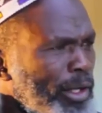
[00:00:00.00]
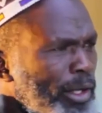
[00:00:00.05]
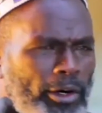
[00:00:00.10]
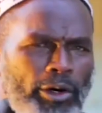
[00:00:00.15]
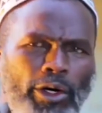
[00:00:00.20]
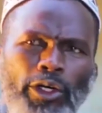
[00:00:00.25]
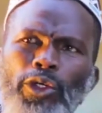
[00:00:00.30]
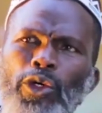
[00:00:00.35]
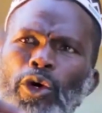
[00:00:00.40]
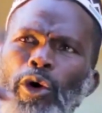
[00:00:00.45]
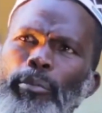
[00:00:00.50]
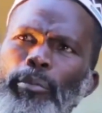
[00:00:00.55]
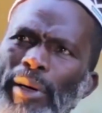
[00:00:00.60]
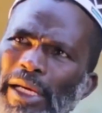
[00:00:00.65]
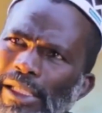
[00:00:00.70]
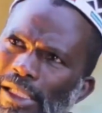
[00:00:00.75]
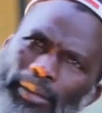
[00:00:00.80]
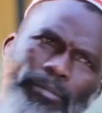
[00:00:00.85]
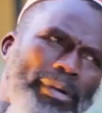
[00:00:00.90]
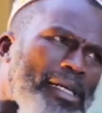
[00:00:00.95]
to go
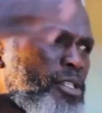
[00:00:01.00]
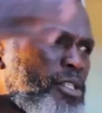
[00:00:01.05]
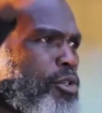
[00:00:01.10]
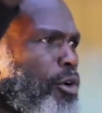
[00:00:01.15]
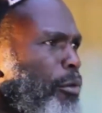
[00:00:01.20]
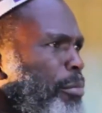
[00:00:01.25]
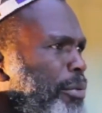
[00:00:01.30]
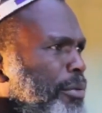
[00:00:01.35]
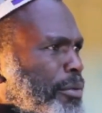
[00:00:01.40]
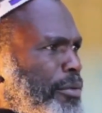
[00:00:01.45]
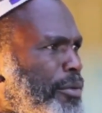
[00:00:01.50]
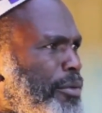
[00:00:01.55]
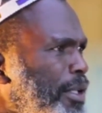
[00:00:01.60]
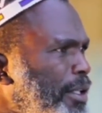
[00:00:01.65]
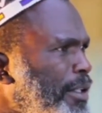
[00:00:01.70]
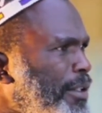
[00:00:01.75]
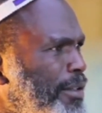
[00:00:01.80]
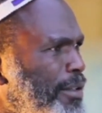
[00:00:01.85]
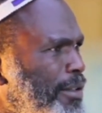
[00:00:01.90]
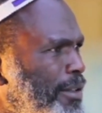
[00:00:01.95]
past the bus stop.
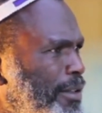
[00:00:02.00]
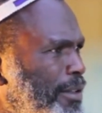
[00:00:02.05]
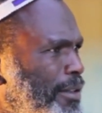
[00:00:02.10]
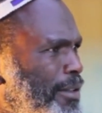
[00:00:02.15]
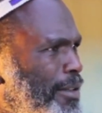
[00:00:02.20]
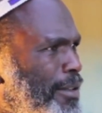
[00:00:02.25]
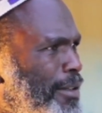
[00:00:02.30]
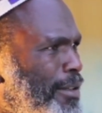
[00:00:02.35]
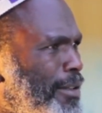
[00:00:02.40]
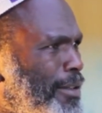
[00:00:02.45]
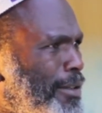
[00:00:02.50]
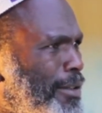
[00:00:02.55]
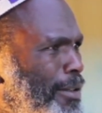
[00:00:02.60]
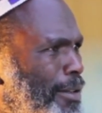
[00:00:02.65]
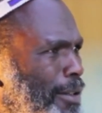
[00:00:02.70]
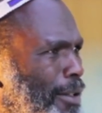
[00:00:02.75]
How